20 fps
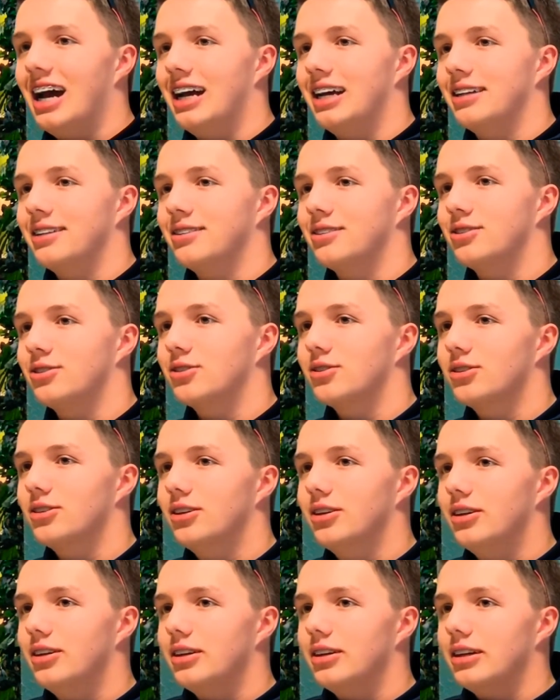
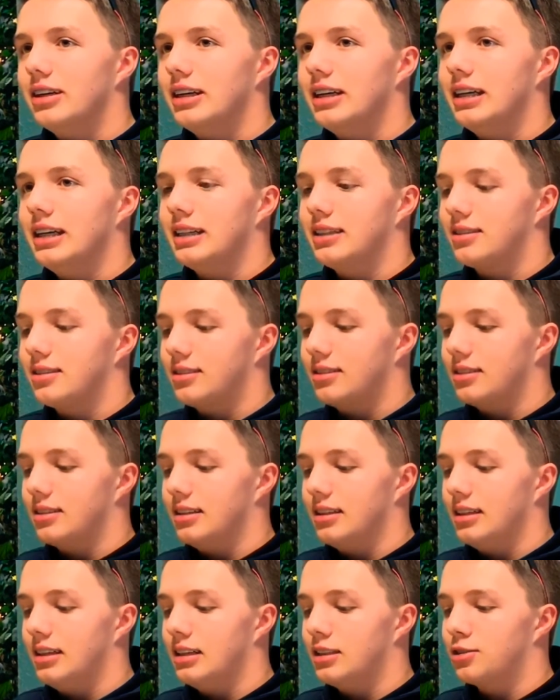And
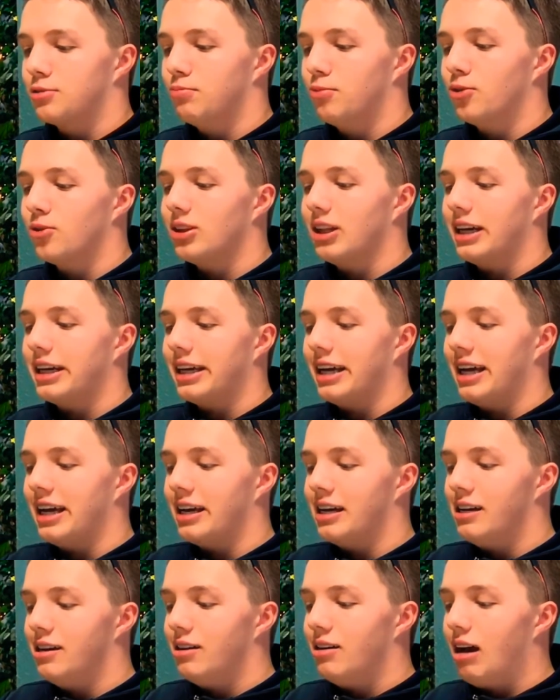it's more like
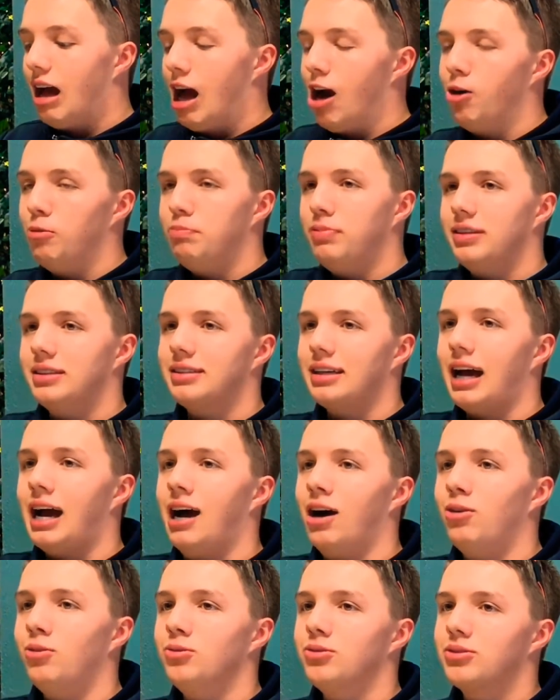a help us
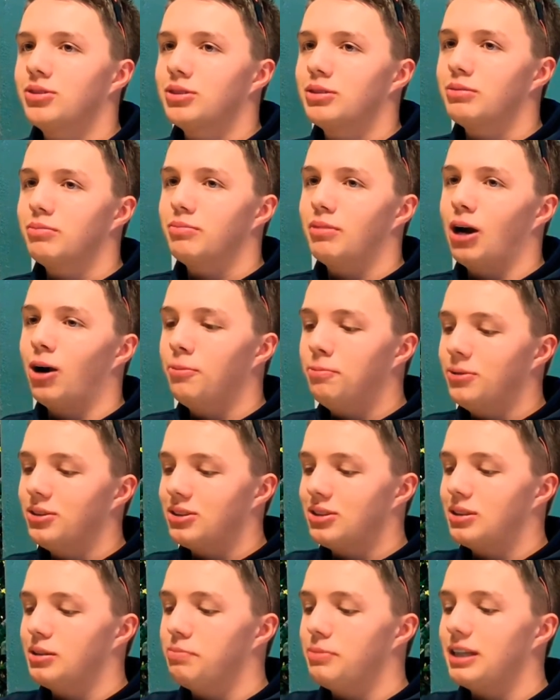out, help
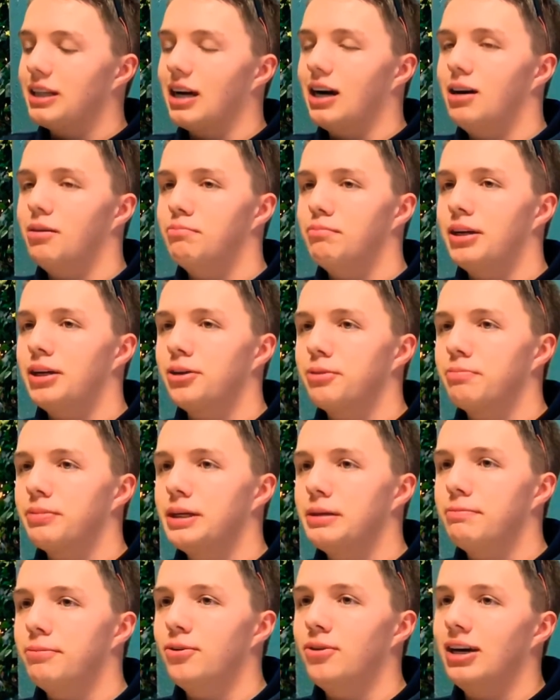us to become better
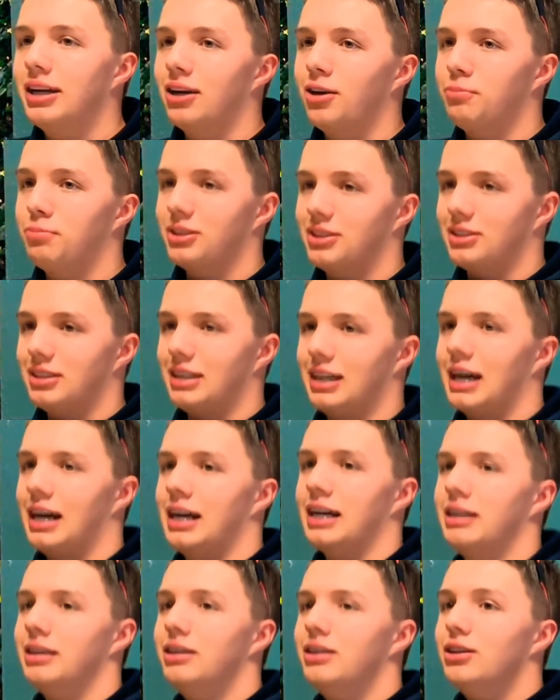people, and help us to
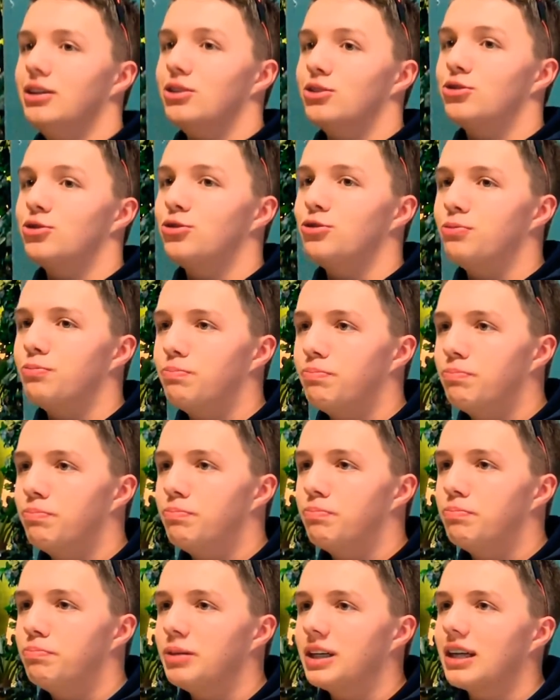guide
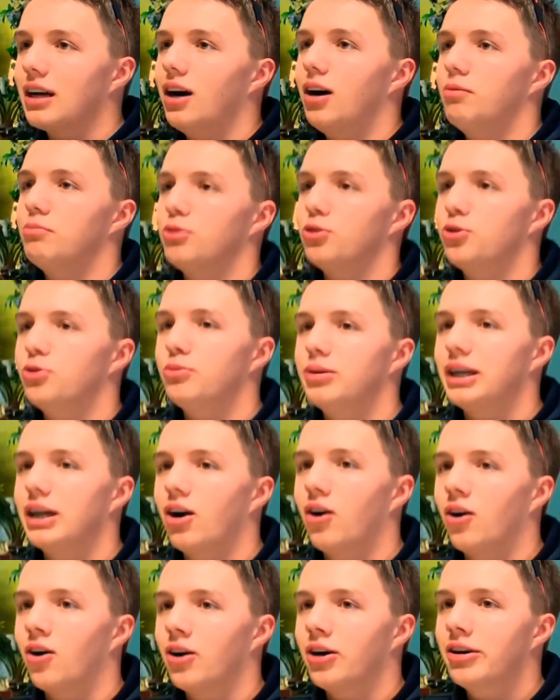to become who we
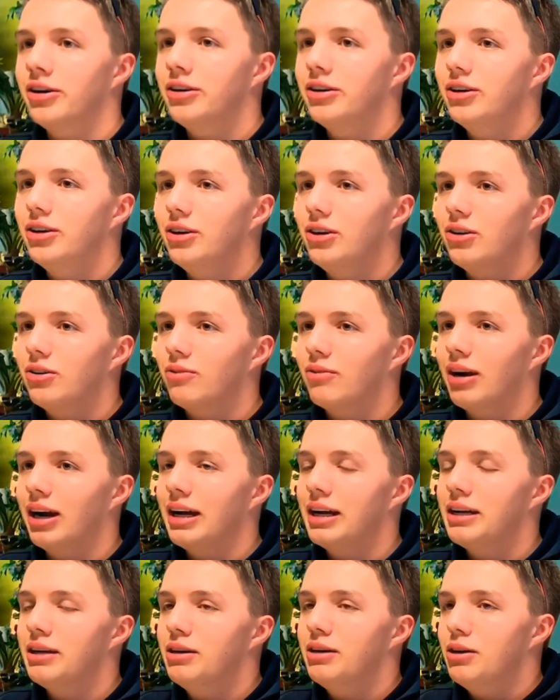are,
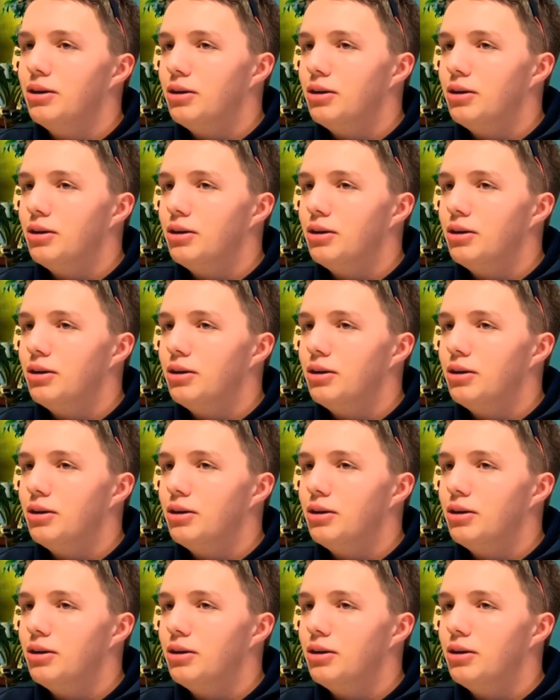right?